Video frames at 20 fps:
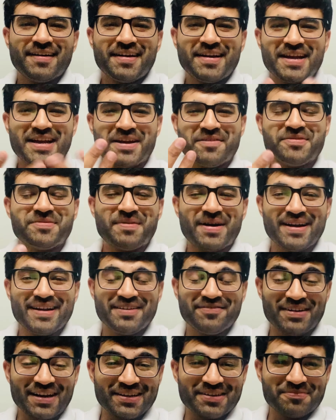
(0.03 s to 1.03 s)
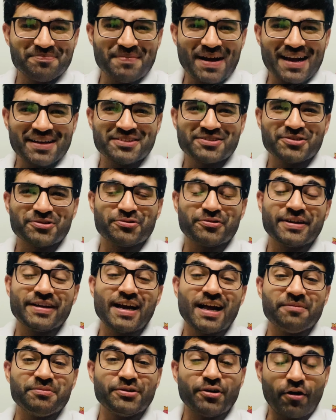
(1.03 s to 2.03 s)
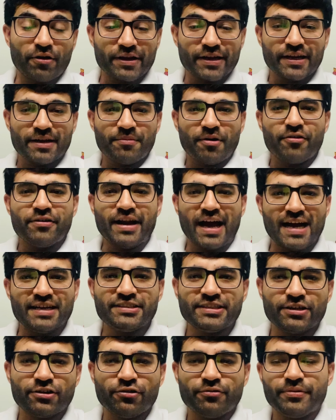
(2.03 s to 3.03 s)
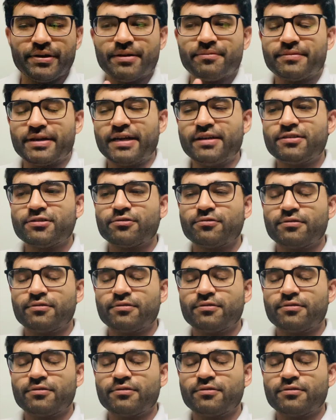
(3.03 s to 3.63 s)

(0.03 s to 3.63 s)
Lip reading: Hey everybody, welcome back. So today I'll be talking about Nash equilibrium, right?